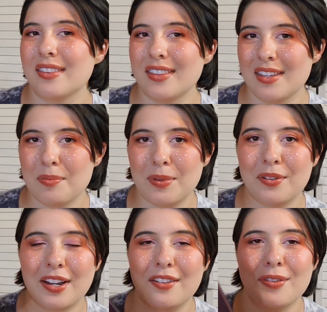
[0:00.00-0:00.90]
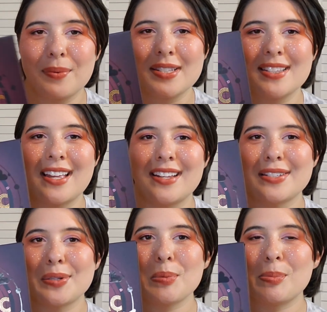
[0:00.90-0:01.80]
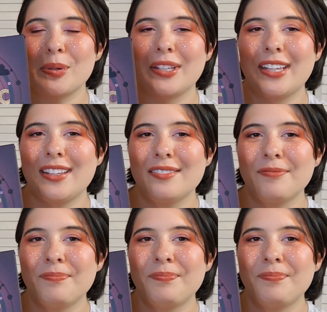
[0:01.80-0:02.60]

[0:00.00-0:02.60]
It'd be great if it wasn't like so bulky,